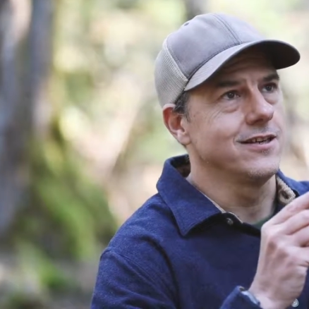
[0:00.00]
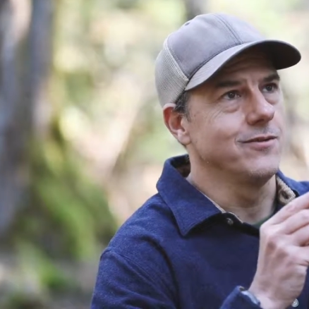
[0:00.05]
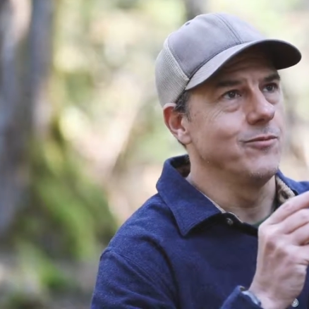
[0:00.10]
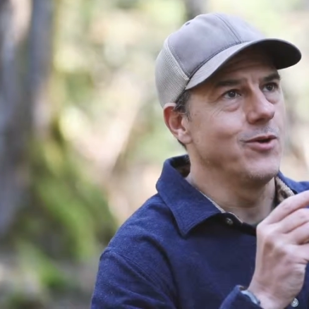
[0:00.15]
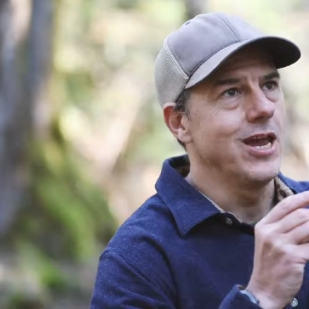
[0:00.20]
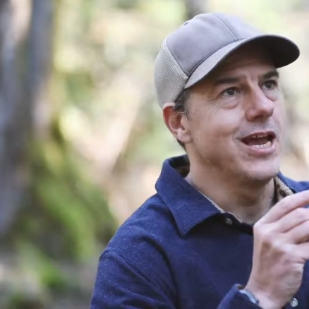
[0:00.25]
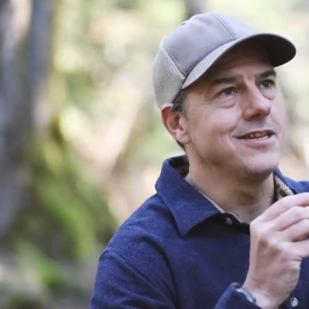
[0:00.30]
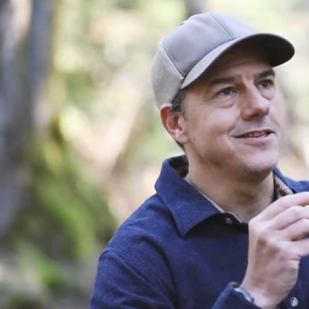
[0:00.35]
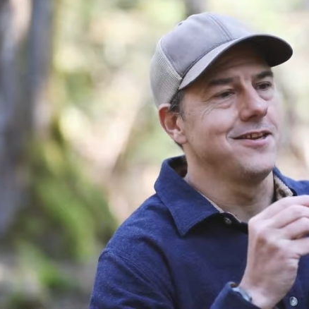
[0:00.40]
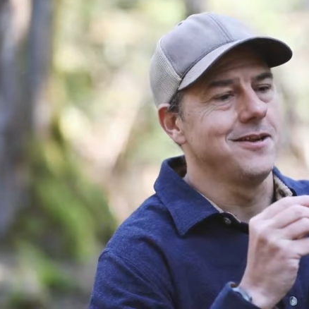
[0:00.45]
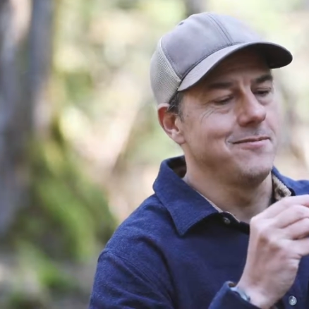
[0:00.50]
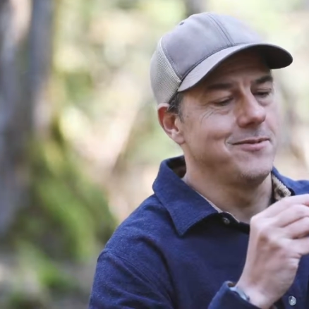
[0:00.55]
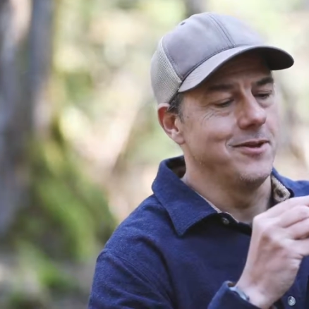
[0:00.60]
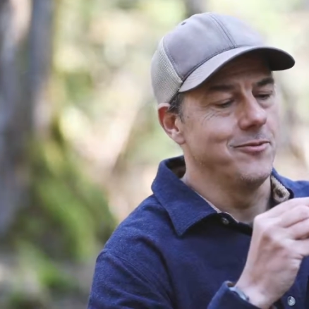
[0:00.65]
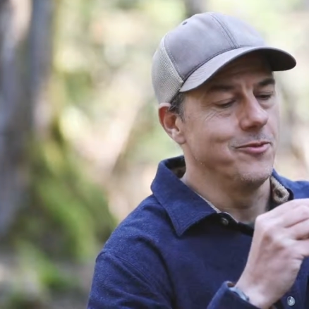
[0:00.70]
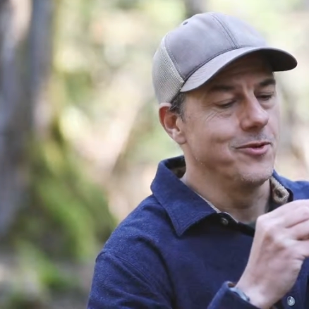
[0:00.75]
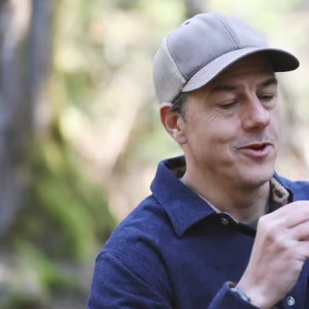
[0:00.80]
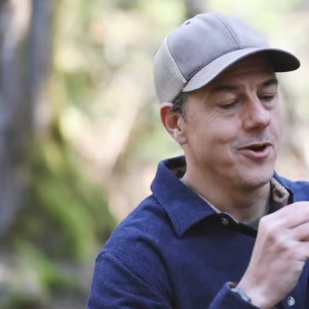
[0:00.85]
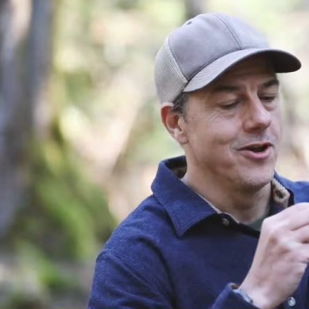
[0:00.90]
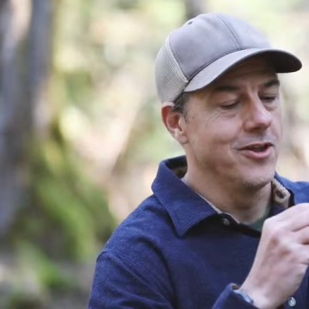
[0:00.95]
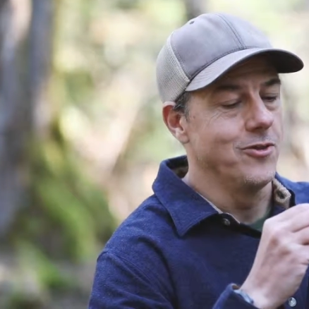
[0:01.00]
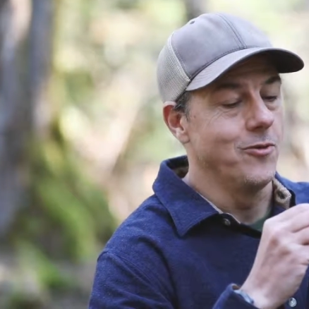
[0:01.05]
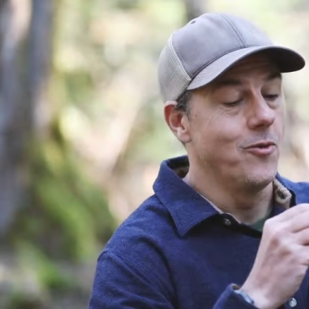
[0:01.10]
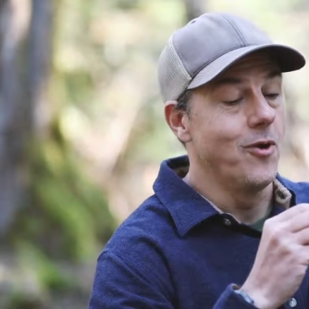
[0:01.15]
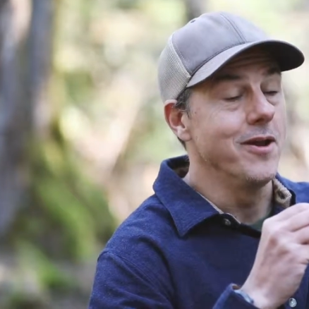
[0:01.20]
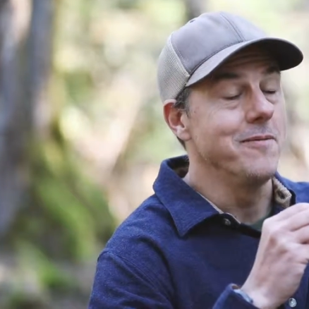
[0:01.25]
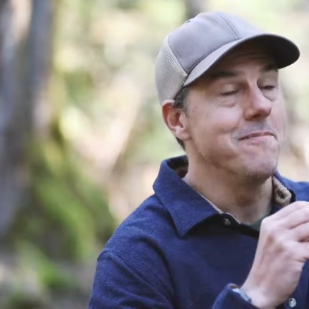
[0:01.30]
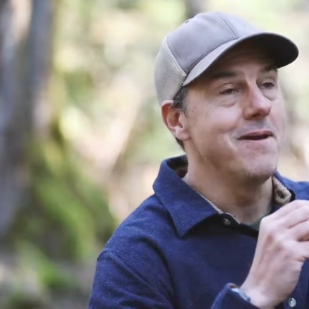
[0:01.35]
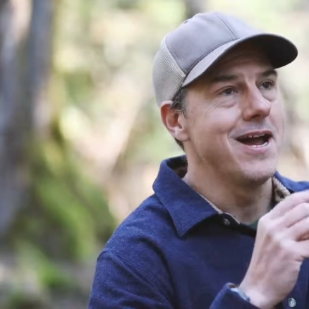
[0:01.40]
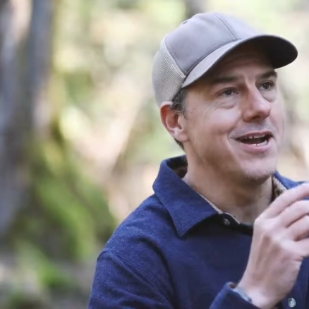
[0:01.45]
And we had something we called the
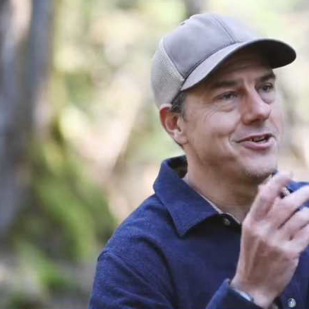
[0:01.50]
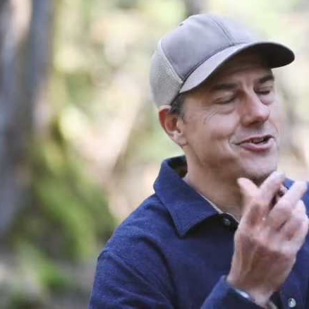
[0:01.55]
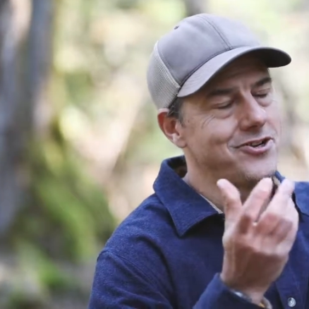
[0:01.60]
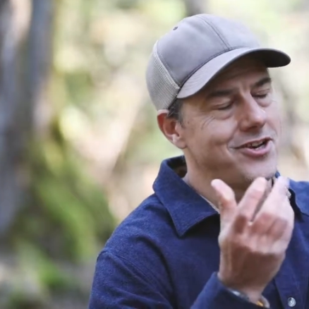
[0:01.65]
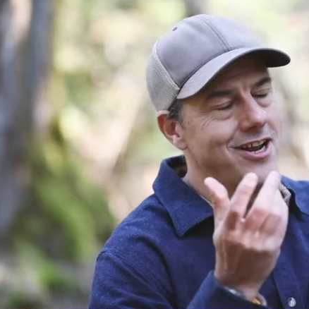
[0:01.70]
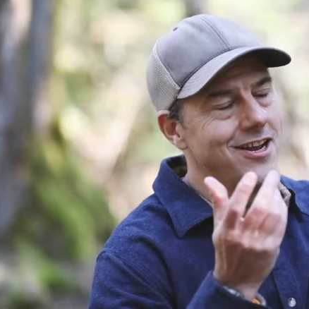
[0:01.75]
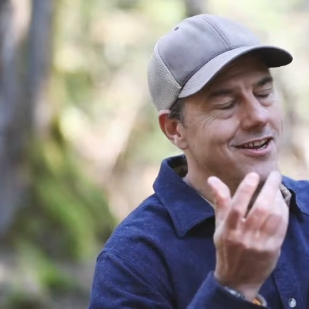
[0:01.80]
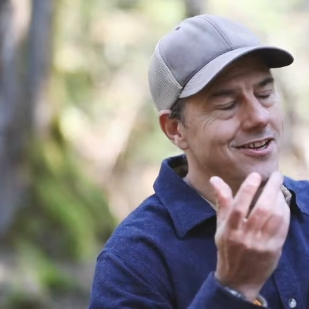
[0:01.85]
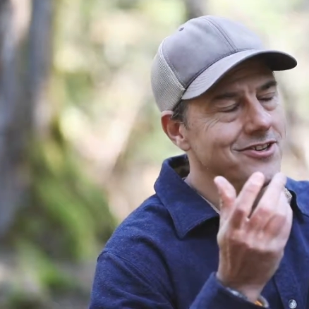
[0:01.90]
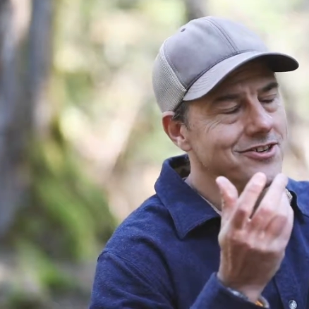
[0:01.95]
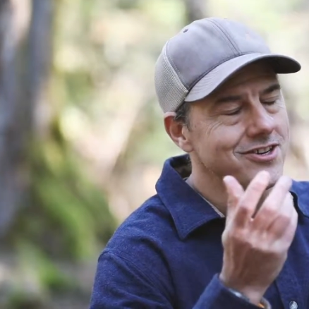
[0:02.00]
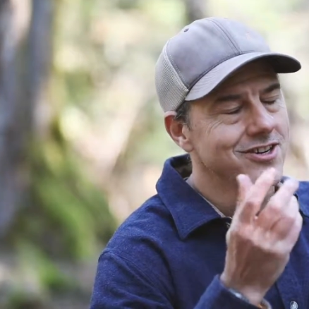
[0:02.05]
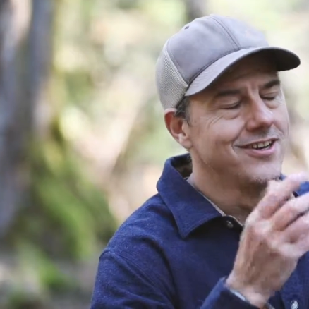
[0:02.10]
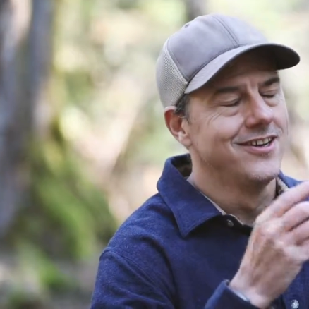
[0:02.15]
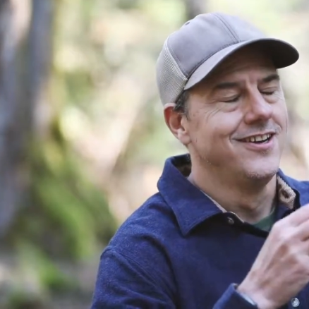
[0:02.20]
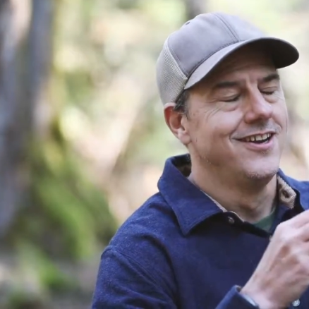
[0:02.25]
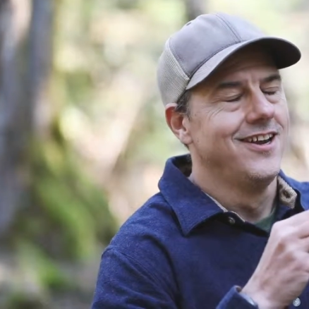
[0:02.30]
one match challenge,